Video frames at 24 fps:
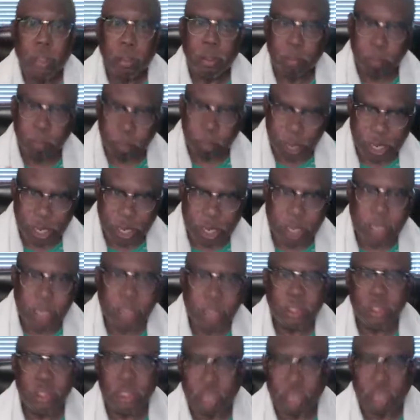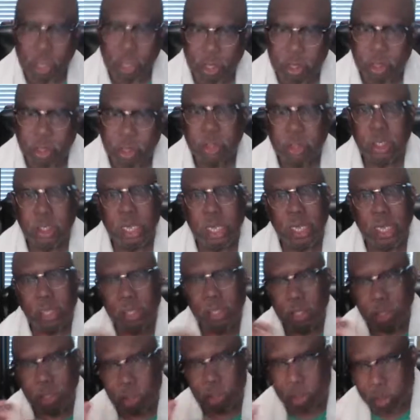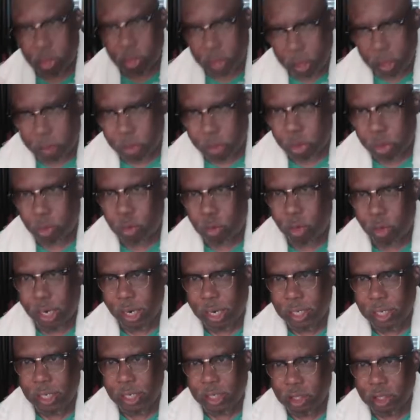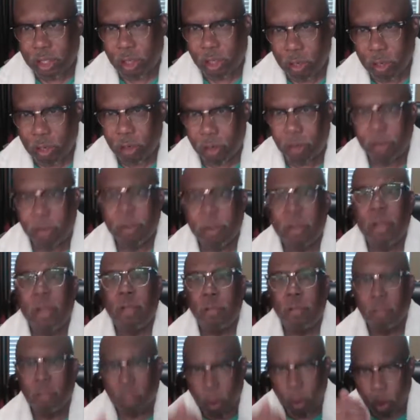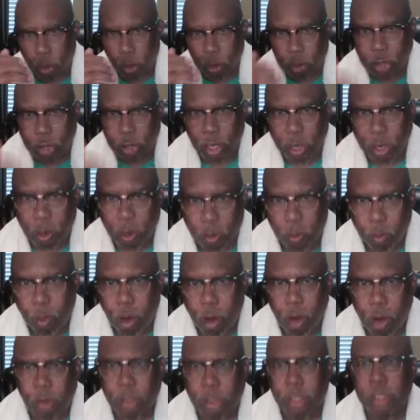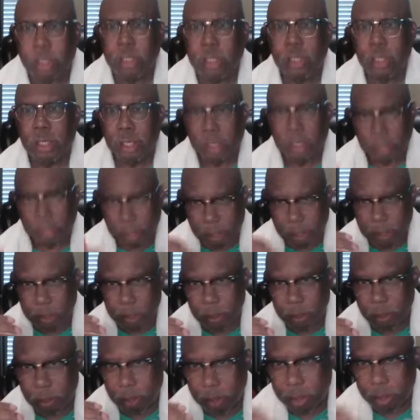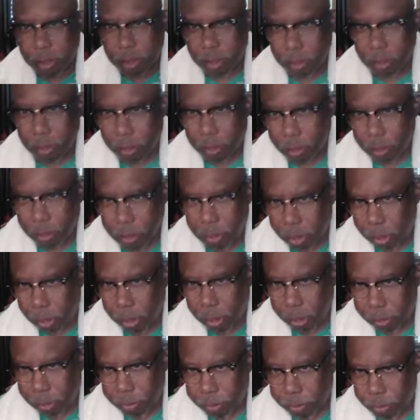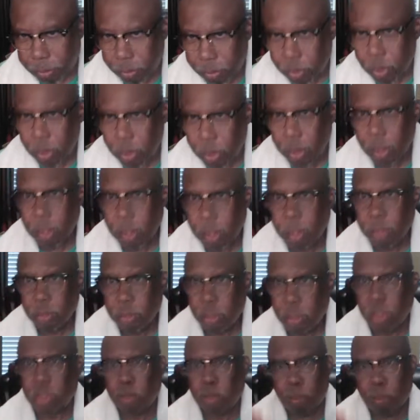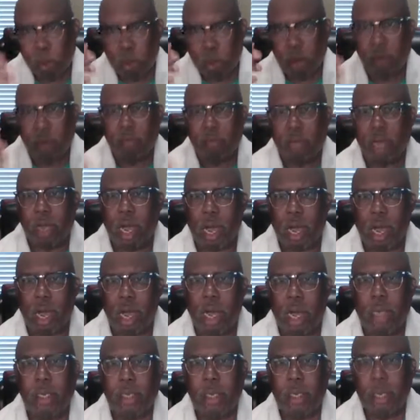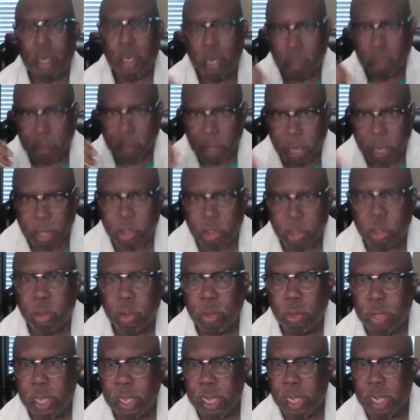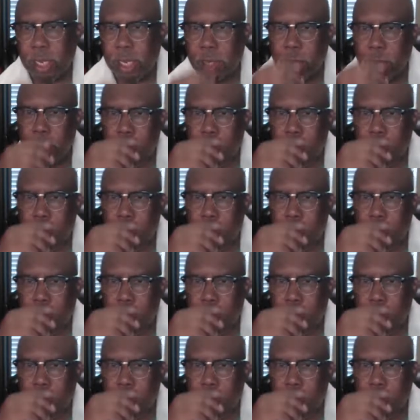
Being Jesus and this demonstrating his love. Those that are walking in the in the uh, the Spirit of God that's who the enemy